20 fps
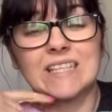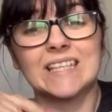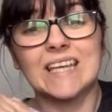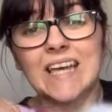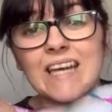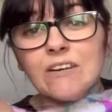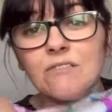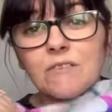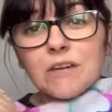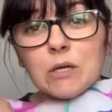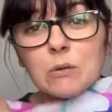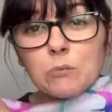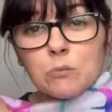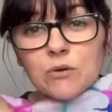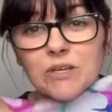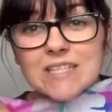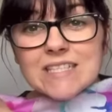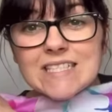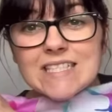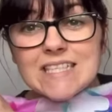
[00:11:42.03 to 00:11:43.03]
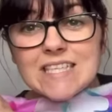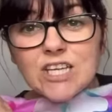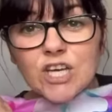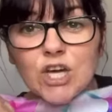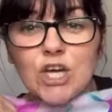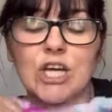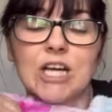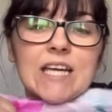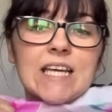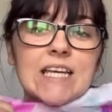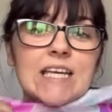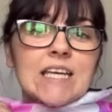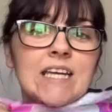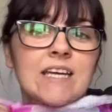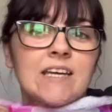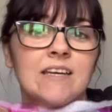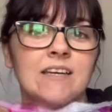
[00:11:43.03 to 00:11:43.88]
Again, a very pretty, girly,